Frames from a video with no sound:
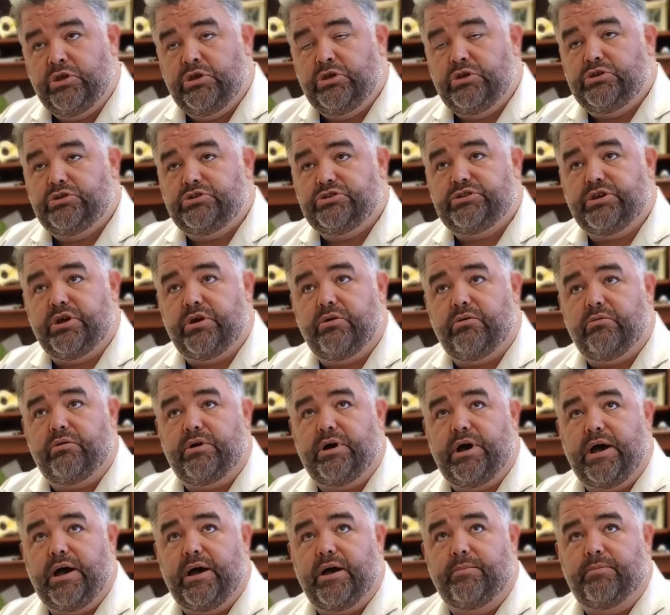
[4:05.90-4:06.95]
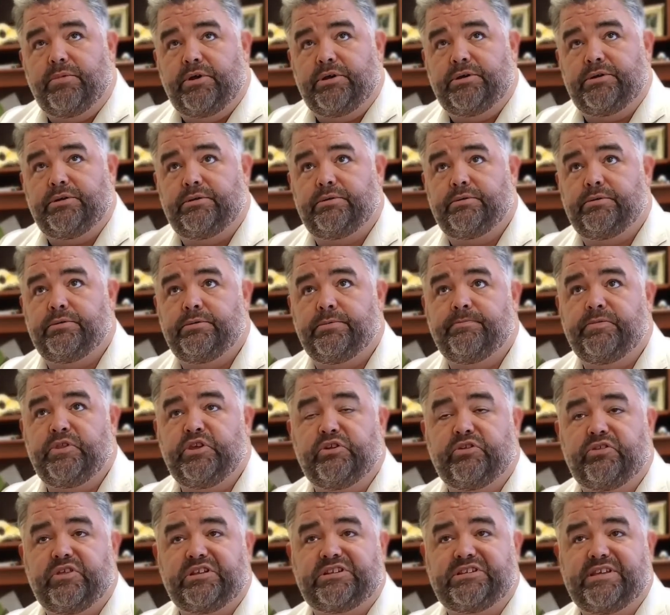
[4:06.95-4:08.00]
So,
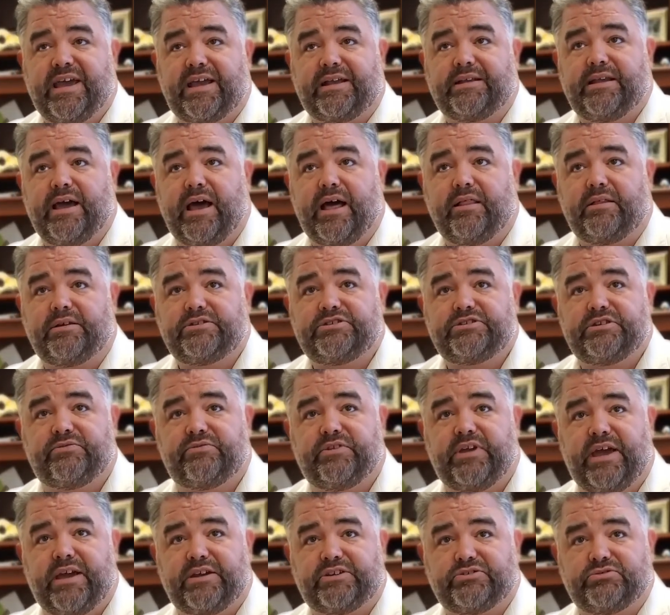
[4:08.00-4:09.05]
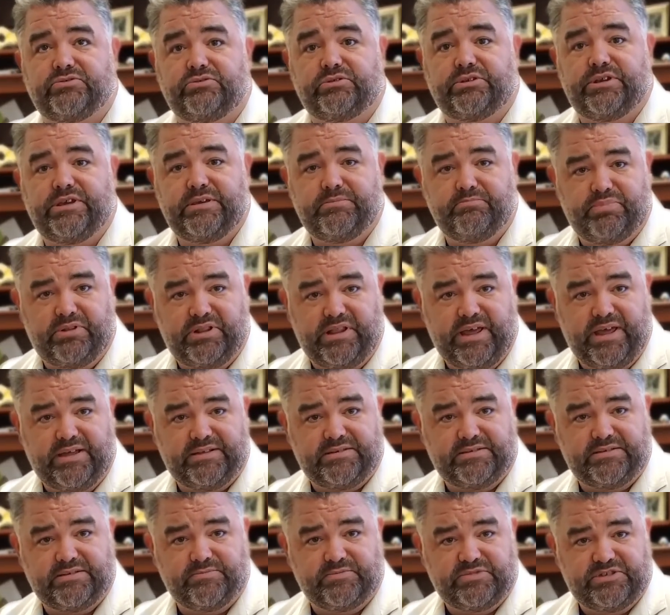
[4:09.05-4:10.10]
the technology of the actual
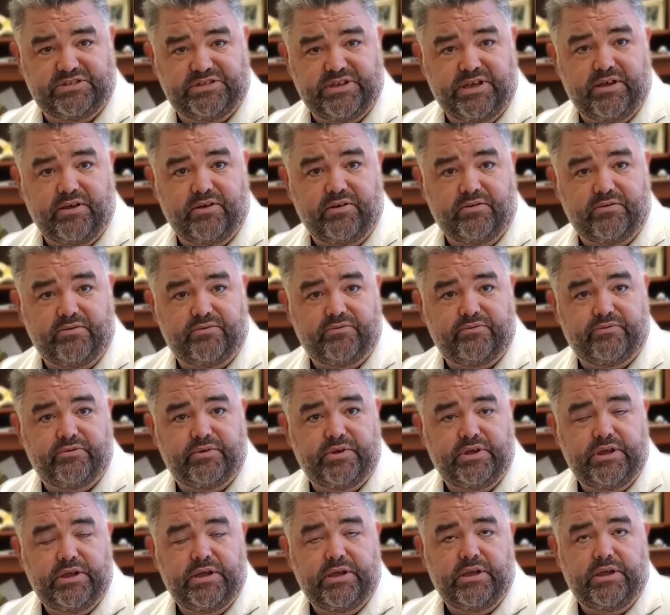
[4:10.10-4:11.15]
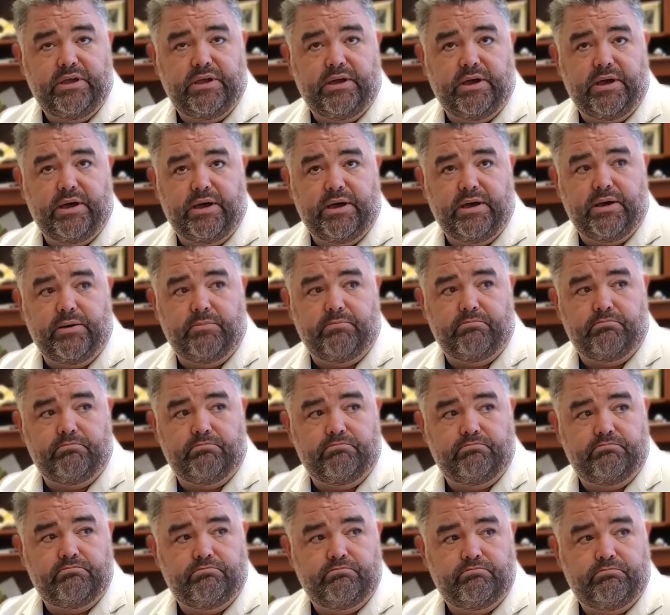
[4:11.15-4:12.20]
implants themselves,
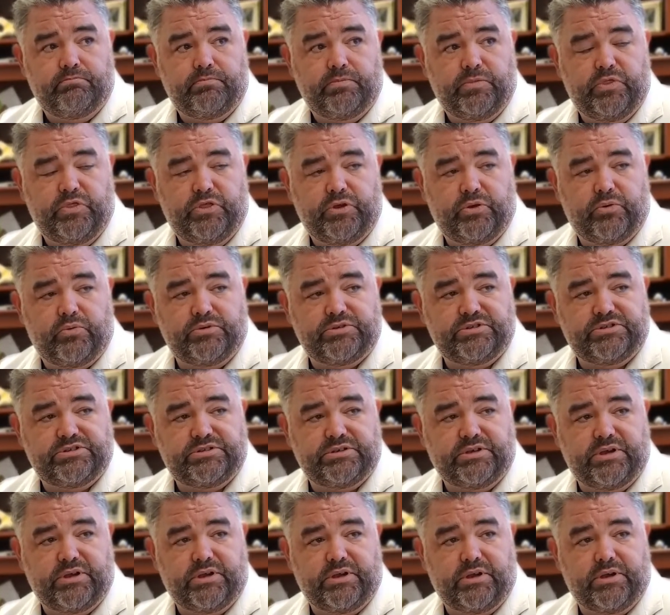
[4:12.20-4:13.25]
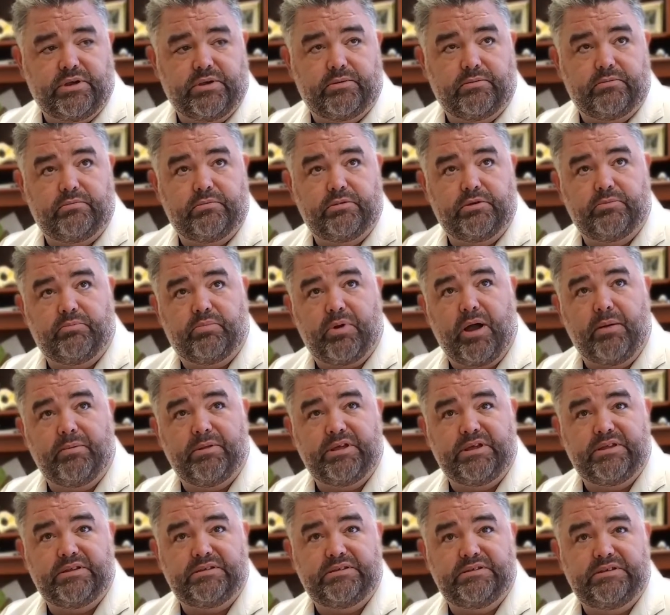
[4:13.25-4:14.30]
there was probably
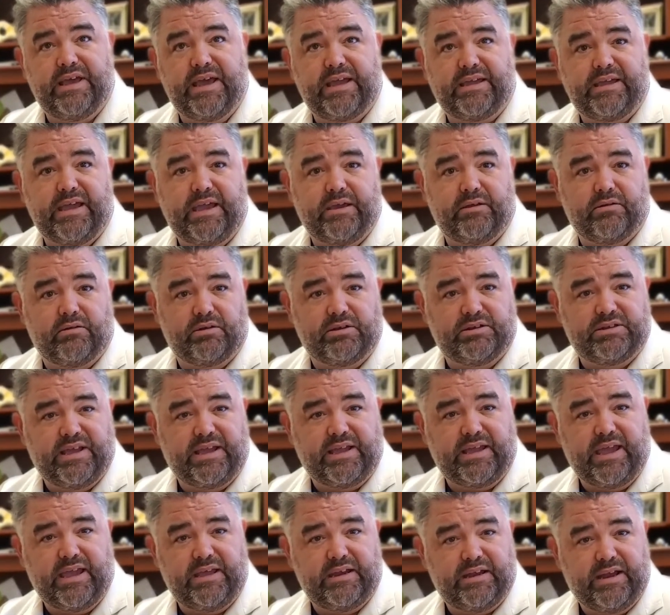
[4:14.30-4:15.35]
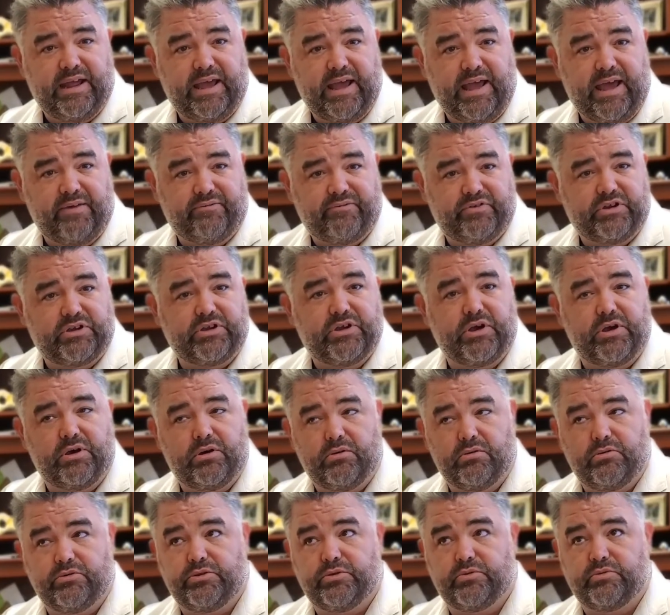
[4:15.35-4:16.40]
a decade or a decade and a half
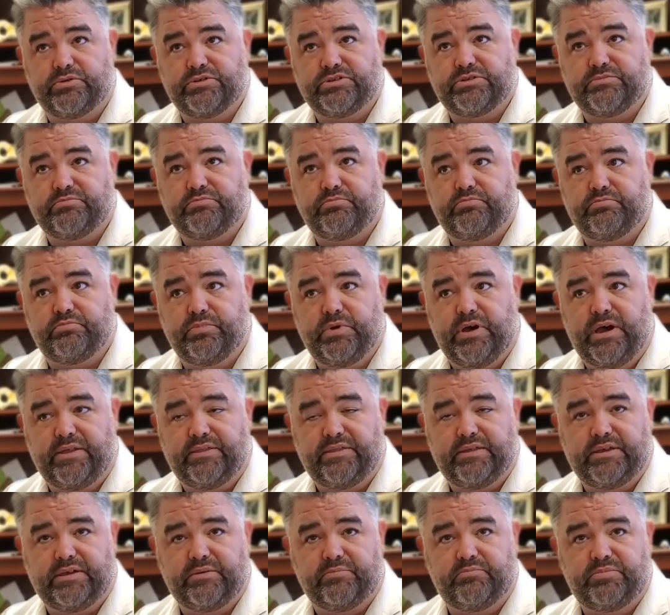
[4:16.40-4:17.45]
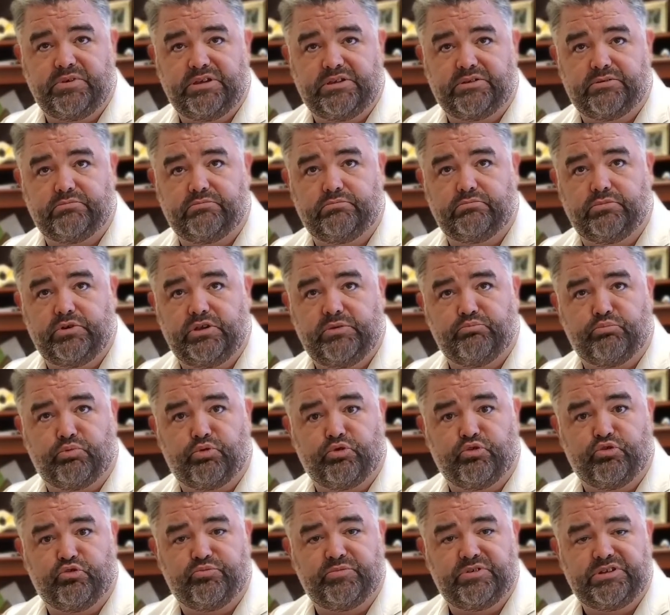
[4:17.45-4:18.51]
ago, there was I think a big
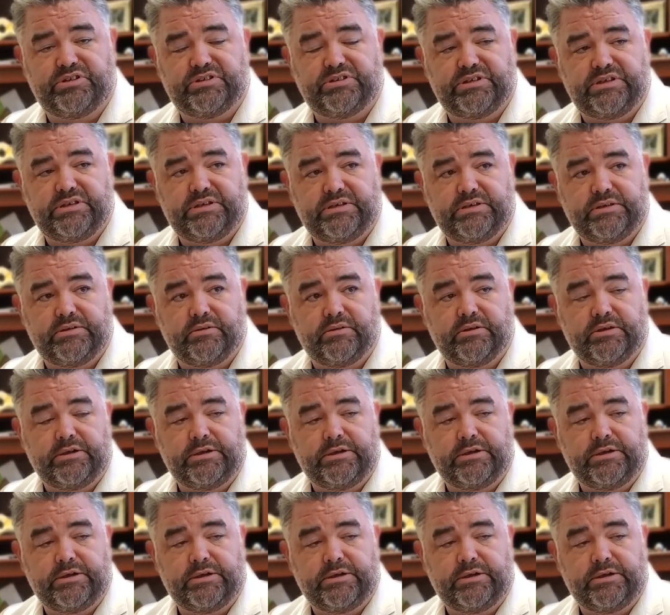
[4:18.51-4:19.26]
improvement in